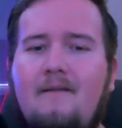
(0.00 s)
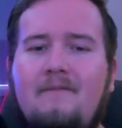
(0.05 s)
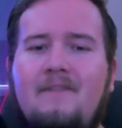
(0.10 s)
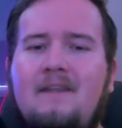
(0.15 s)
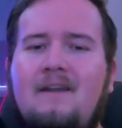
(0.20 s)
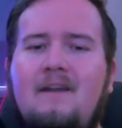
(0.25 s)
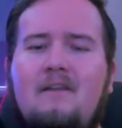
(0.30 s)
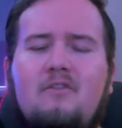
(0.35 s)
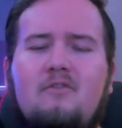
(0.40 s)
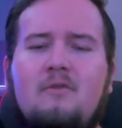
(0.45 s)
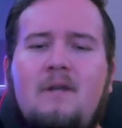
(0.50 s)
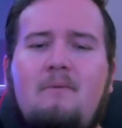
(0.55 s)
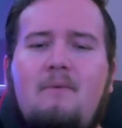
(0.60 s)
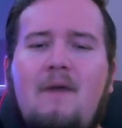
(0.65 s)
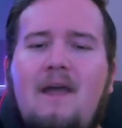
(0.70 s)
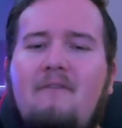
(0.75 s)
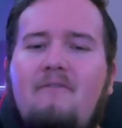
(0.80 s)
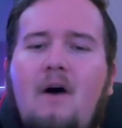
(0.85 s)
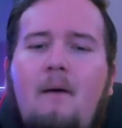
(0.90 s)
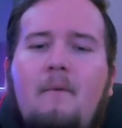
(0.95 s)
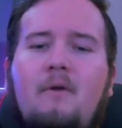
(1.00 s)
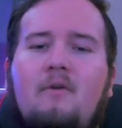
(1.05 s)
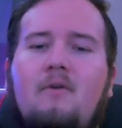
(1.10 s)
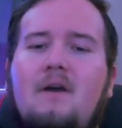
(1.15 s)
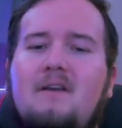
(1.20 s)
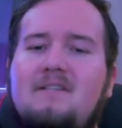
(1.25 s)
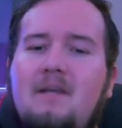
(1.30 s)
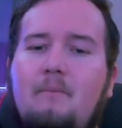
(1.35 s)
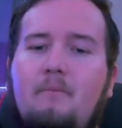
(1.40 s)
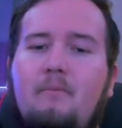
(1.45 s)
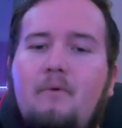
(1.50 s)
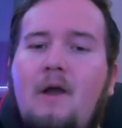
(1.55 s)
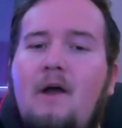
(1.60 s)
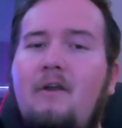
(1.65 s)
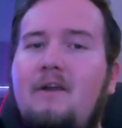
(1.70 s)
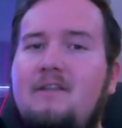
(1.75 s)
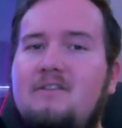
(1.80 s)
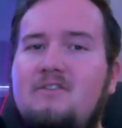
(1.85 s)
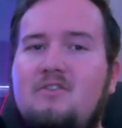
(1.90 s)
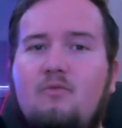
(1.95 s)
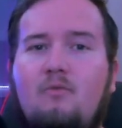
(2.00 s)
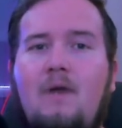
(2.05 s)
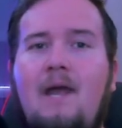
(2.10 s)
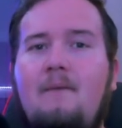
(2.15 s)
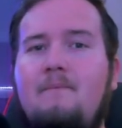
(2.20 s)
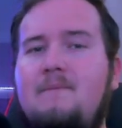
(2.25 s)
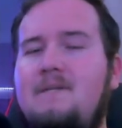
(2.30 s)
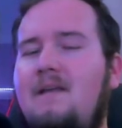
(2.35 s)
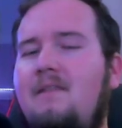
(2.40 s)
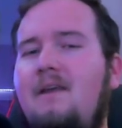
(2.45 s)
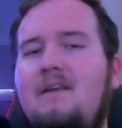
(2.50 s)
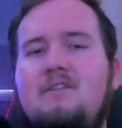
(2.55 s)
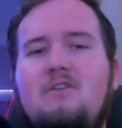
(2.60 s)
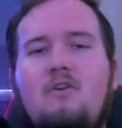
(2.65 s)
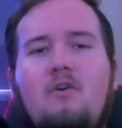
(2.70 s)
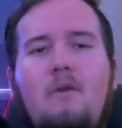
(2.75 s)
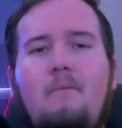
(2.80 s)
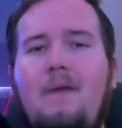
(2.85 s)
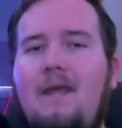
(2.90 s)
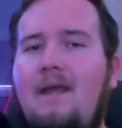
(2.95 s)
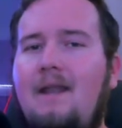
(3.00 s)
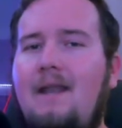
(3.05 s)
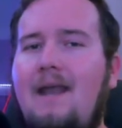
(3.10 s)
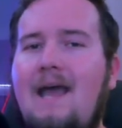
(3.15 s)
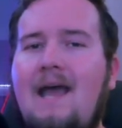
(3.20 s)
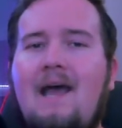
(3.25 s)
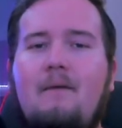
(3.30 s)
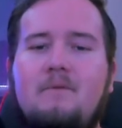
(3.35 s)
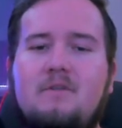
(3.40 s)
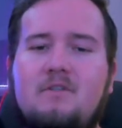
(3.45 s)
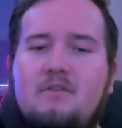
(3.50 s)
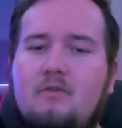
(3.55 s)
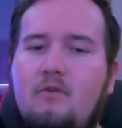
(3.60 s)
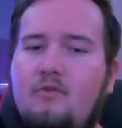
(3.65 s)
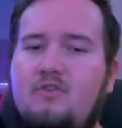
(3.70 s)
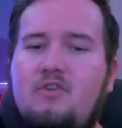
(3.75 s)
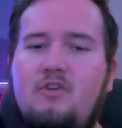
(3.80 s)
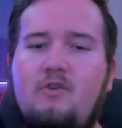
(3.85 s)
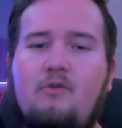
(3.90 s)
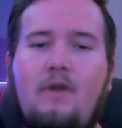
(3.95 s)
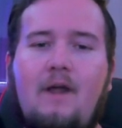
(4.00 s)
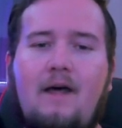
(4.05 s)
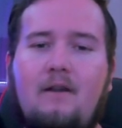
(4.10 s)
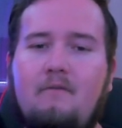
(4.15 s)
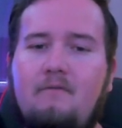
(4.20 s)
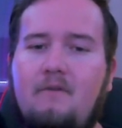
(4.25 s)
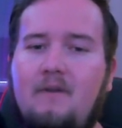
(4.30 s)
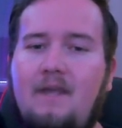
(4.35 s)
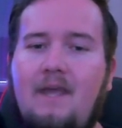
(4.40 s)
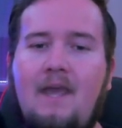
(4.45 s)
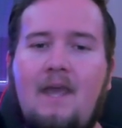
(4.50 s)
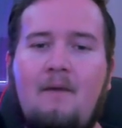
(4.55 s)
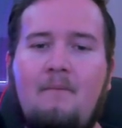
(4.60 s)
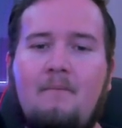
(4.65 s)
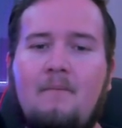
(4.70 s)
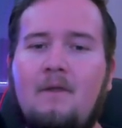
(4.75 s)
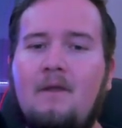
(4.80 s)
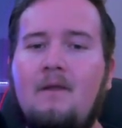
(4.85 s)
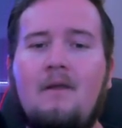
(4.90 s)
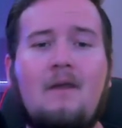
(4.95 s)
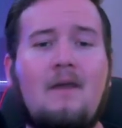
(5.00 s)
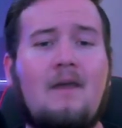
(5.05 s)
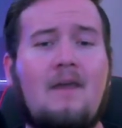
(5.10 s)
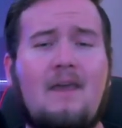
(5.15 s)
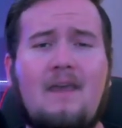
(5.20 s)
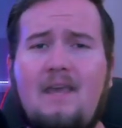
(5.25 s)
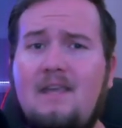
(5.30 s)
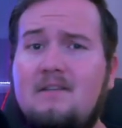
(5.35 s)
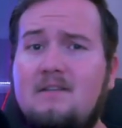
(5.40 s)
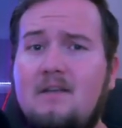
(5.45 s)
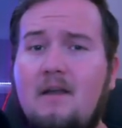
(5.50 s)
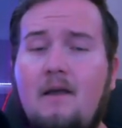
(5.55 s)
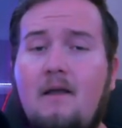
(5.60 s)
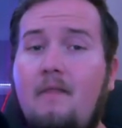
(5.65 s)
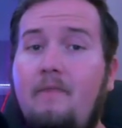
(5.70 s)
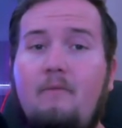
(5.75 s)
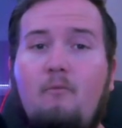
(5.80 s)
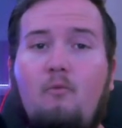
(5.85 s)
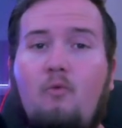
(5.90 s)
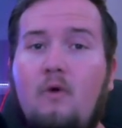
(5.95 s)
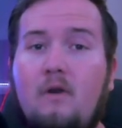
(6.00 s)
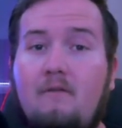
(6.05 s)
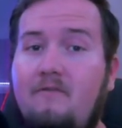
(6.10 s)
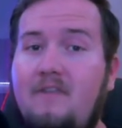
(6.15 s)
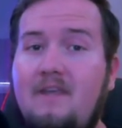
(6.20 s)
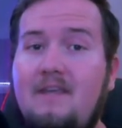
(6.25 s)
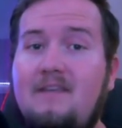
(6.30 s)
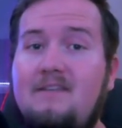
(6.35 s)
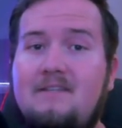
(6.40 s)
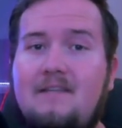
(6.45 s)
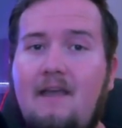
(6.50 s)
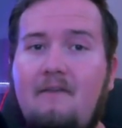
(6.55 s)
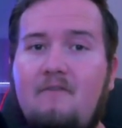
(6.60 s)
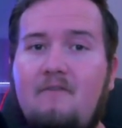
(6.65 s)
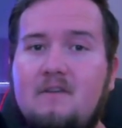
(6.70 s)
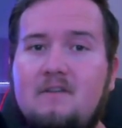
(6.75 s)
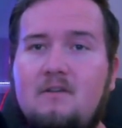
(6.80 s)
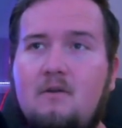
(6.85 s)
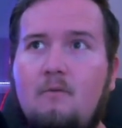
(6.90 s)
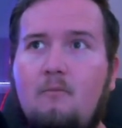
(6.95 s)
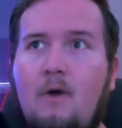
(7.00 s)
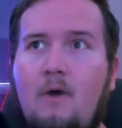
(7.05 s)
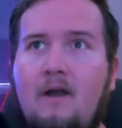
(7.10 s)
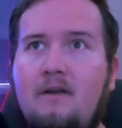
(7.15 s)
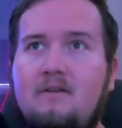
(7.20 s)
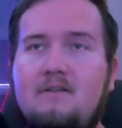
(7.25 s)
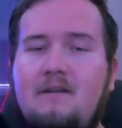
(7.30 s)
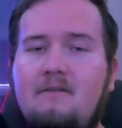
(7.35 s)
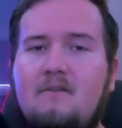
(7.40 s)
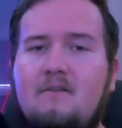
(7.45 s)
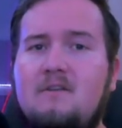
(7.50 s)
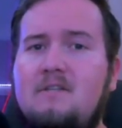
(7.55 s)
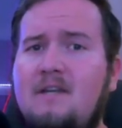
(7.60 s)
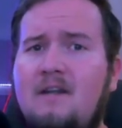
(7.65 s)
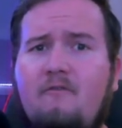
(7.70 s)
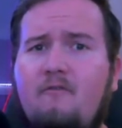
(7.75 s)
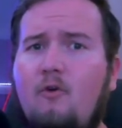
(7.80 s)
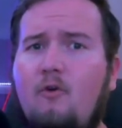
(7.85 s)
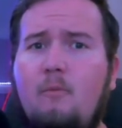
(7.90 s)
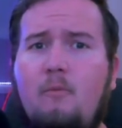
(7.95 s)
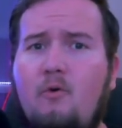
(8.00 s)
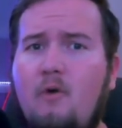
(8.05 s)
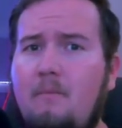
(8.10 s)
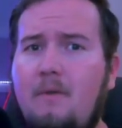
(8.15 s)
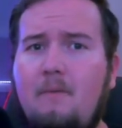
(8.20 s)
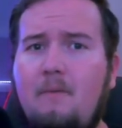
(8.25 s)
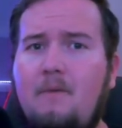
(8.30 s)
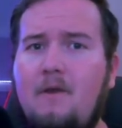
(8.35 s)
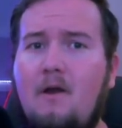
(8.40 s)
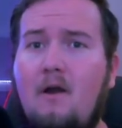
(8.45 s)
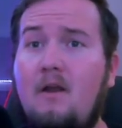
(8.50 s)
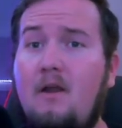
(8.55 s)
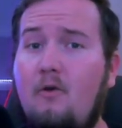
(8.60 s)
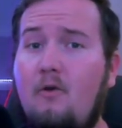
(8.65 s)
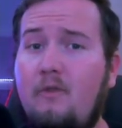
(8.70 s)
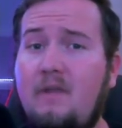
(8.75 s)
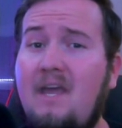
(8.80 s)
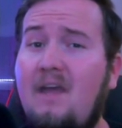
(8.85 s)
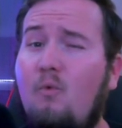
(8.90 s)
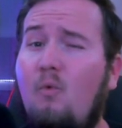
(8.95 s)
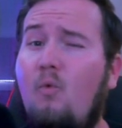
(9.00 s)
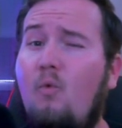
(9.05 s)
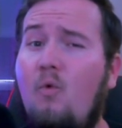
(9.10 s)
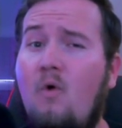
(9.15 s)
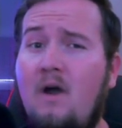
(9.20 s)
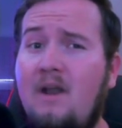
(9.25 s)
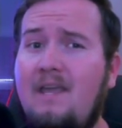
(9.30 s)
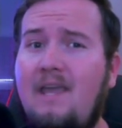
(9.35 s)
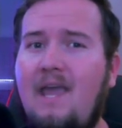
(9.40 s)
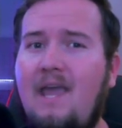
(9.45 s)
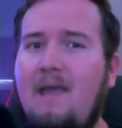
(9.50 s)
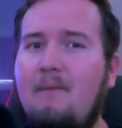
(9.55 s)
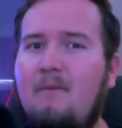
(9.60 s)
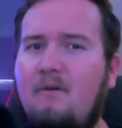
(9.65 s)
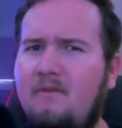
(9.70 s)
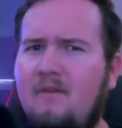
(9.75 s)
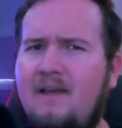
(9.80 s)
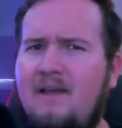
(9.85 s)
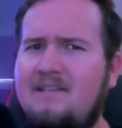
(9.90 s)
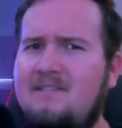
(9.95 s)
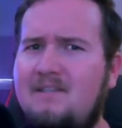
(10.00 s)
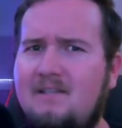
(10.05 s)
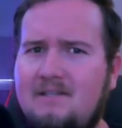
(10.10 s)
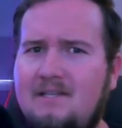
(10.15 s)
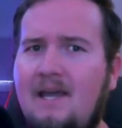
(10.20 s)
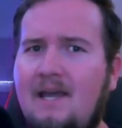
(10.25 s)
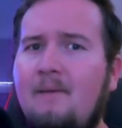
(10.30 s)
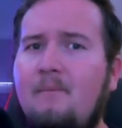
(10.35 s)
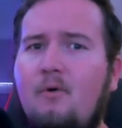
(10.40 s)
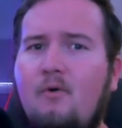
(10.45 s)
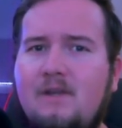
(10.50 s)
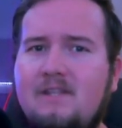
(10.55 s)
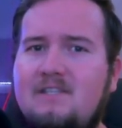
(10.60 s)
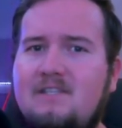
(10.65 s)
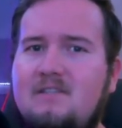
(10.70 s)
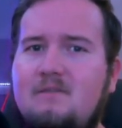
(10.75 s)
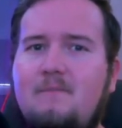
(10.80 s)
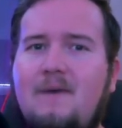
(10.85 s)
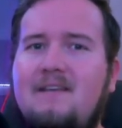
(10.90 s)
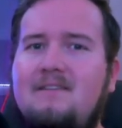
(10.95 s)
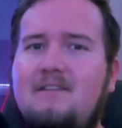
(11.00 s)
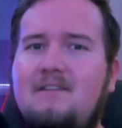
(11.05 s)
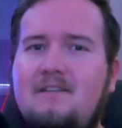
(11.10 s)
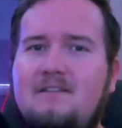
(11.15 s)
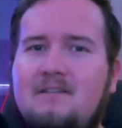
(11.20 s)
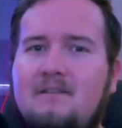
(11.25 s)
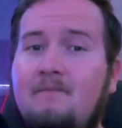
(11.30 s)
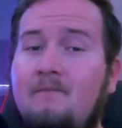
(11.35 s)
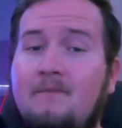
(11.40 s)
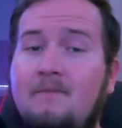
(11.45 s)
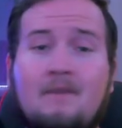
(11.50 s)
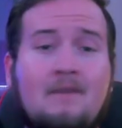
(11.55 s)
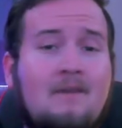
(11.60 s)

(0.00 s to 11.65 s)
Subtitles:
Then at 3, we have Amon-Ra St. Brown against the Rams. I think it's going to be an absolute shootout of a game. He's one of the safest wide receivers. In a full-point PPR, he only had 1 game of less than 10 points this past season.